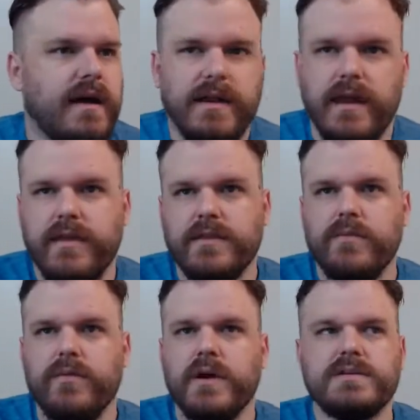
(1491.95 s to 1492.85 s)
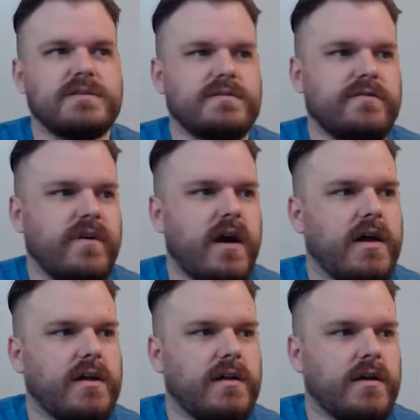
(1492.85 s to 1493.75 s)
I think the prices are
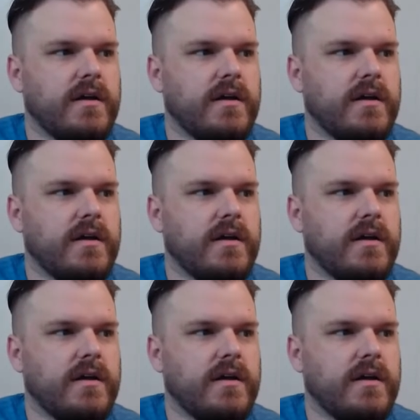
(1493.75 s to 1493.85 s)
fine